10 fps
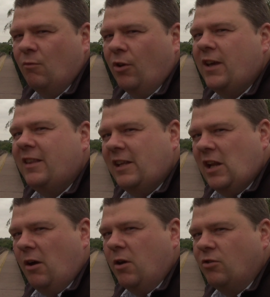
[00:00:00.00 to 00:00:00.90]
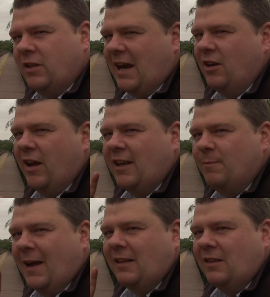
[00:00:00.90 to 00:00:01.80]
Well this scenario has taken an
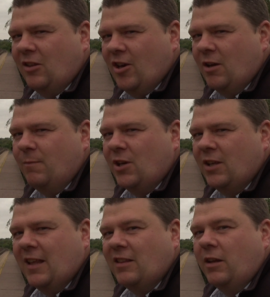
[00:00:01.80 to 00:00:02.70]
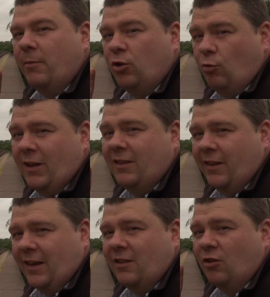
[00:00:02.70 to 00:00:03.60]
unexpected turn because there's another twist
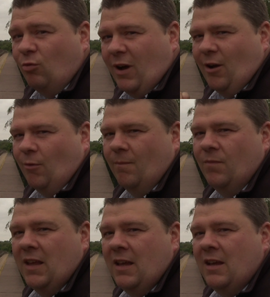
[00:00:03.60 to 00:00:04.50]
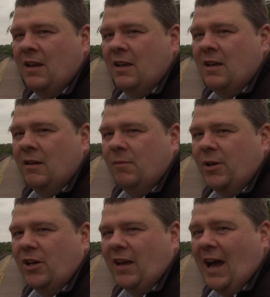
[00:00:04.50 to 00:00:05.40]
to this as well.
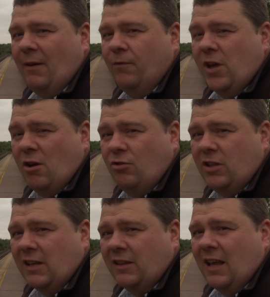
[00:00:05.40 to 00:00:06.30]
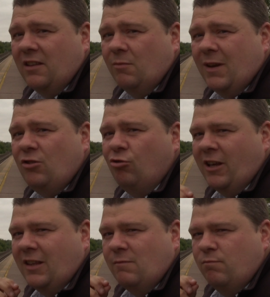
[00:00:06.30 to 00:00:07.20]
Because I have noticed there's some
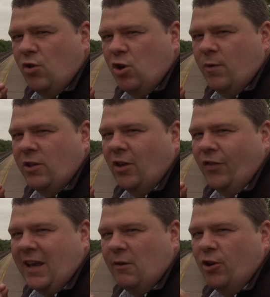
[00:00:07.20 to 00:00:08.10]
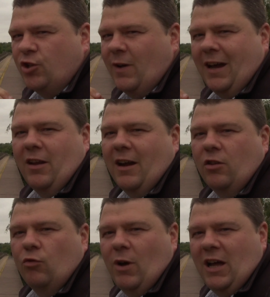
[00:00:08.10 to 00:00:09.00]
interesting movements on the Erewash Valley line
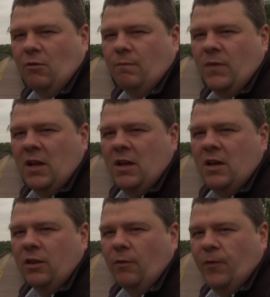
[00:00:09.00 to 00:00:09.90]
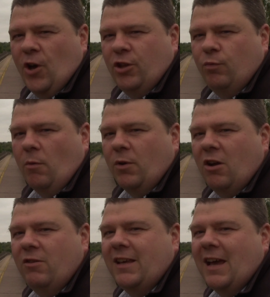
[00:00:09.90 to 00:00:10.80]
as well. The first one we're
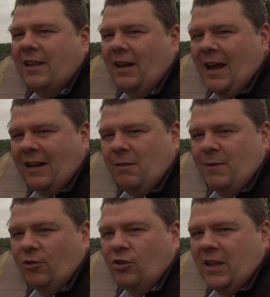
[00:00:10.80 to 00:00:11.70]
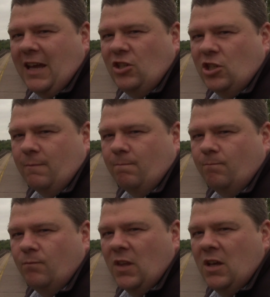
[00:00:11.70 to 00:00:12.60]
going to get at Langley Mill Station
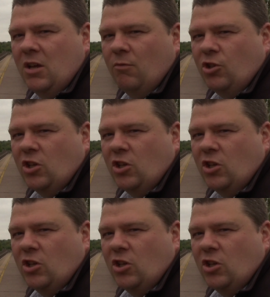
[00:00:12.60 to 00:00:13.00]
which